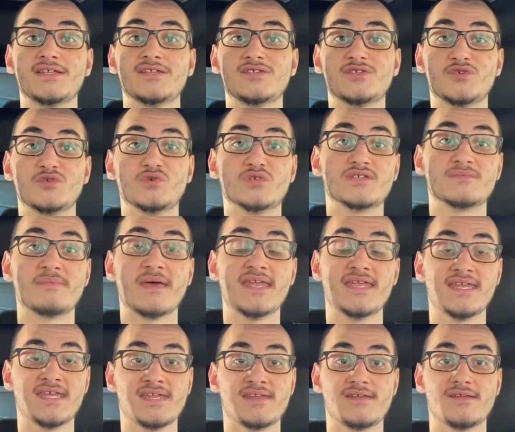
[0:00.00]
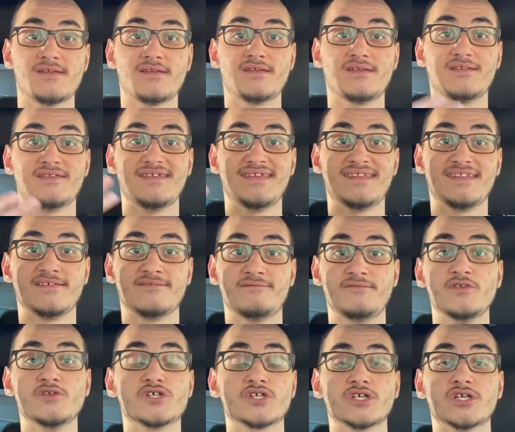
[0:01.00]
to spend it in the
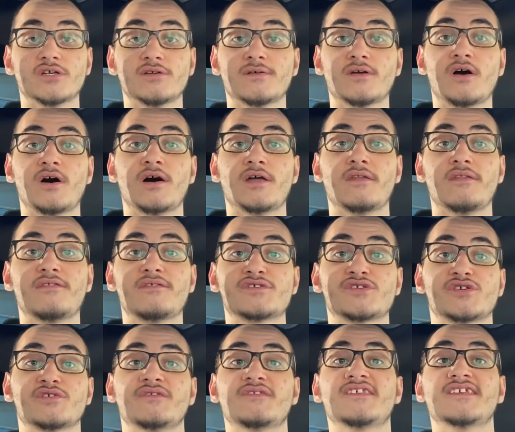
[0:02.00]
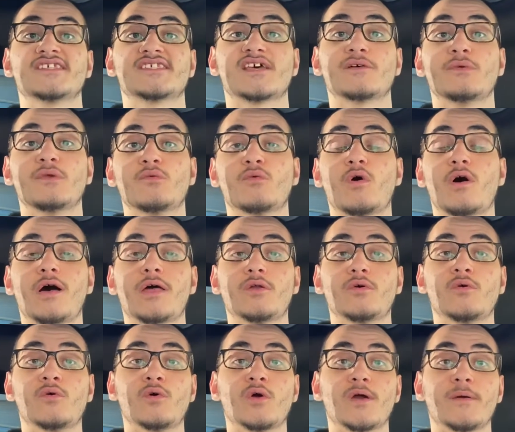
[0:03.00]
future on certain things that we want
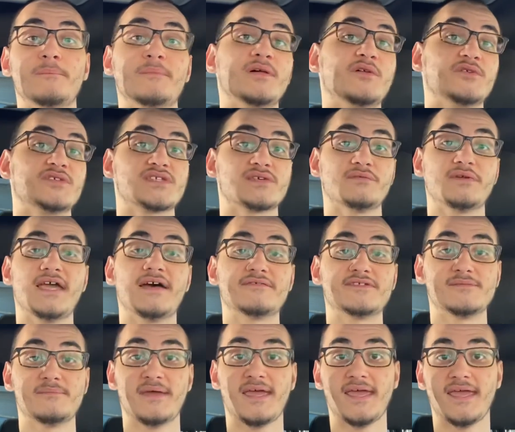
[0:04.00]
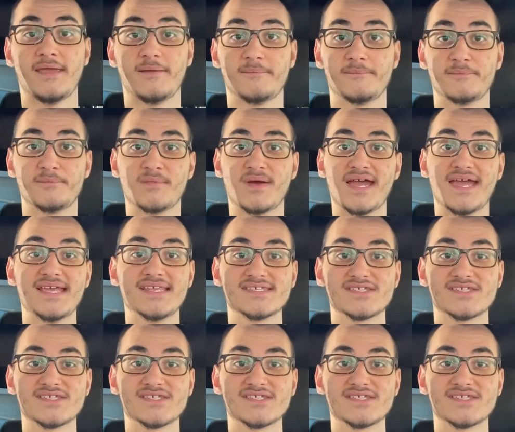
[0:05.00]
or bills that we have to pay, right?